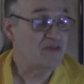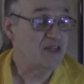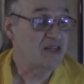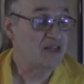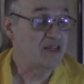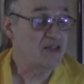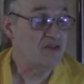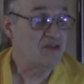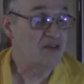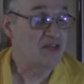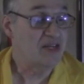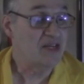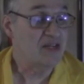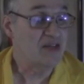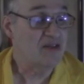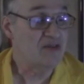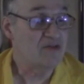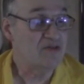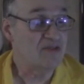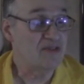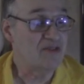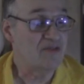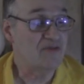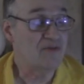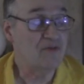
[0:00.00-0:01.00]
including
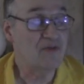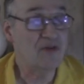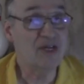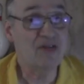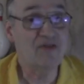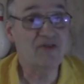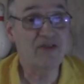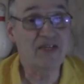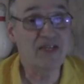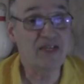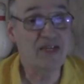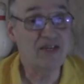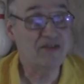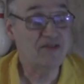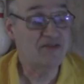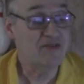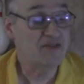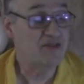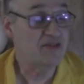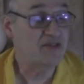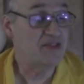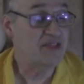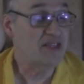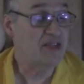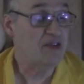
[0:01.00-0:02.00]
close to 400
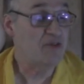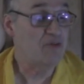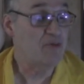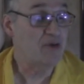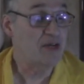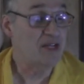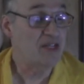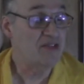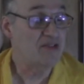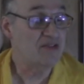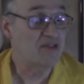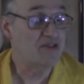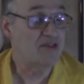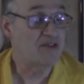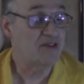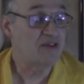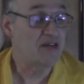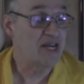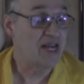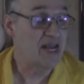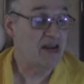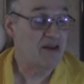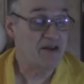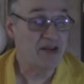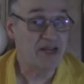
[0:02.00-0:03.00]
youngsters in the Windsor
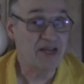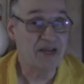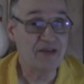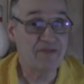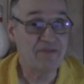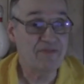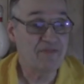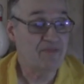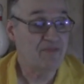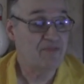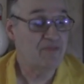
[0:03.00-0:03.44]
area.